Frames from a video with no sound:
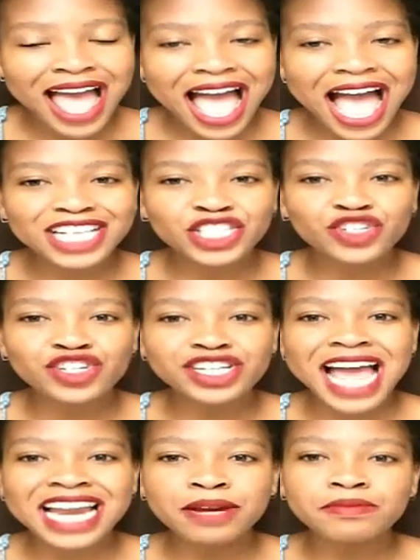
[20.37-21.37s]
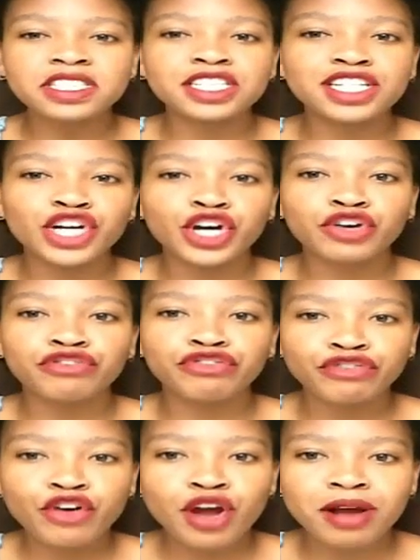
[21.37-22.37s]
has unanimously
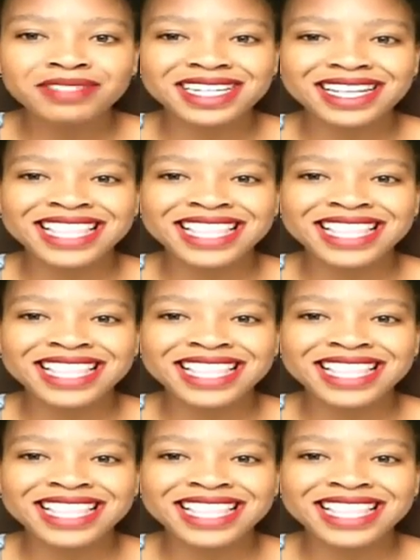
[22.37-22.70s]
confirmed